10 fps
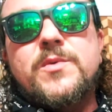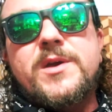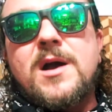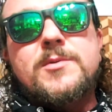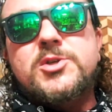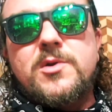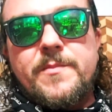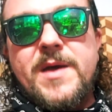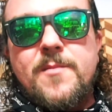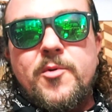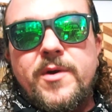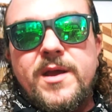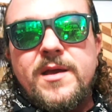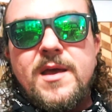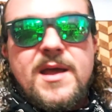when the cops showed up that
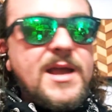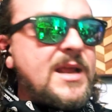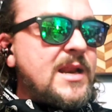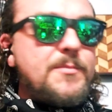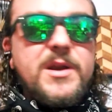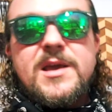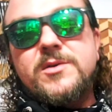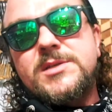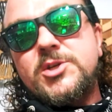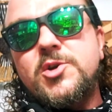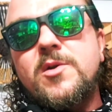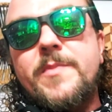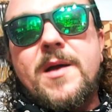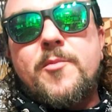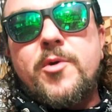morning and anybody else that showed up
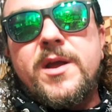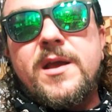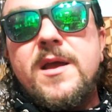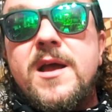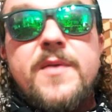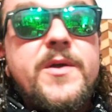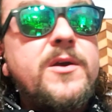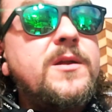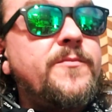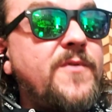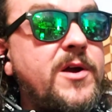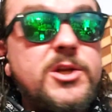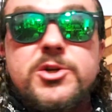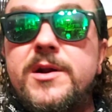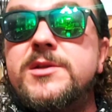that morning. And they're going to fucking
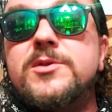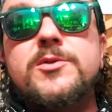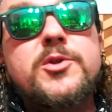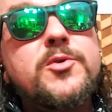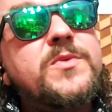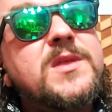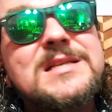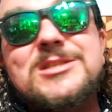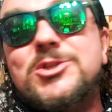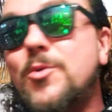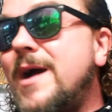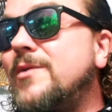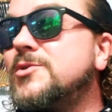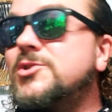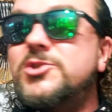try to dilute this
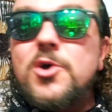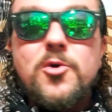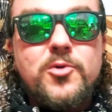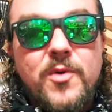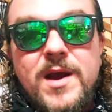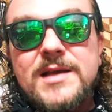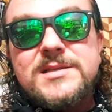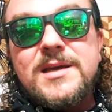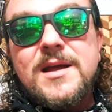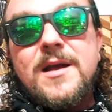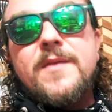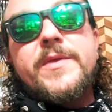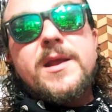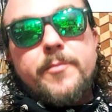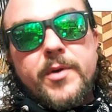trial so crazy
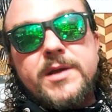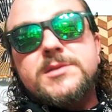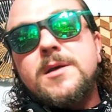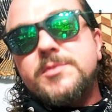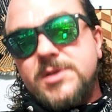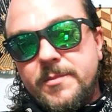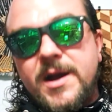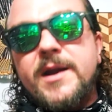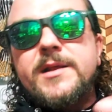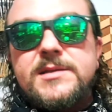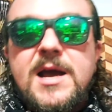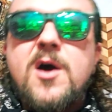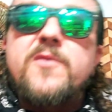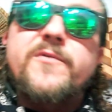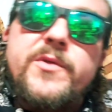that it brings up some kind of
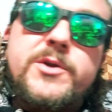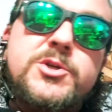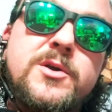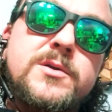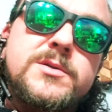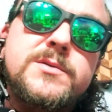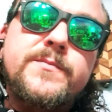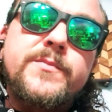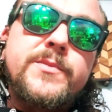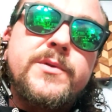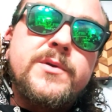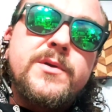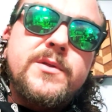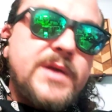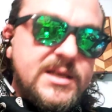doubt for the jurors.
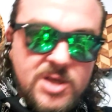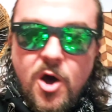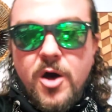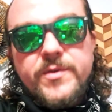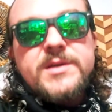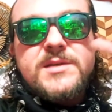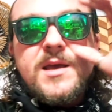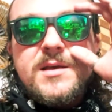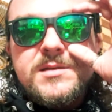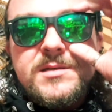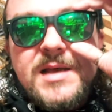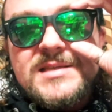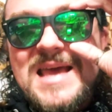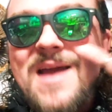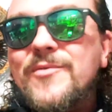That's all this is.
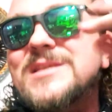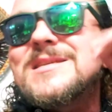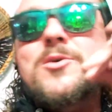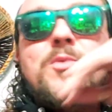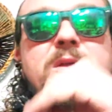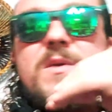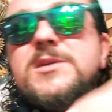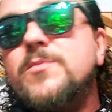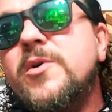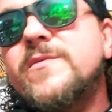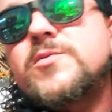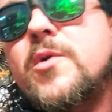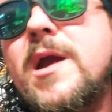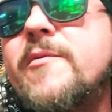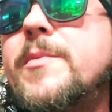That's every single one of these moves
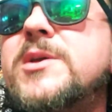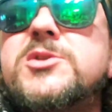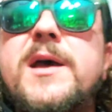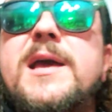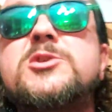where everybody's like, it's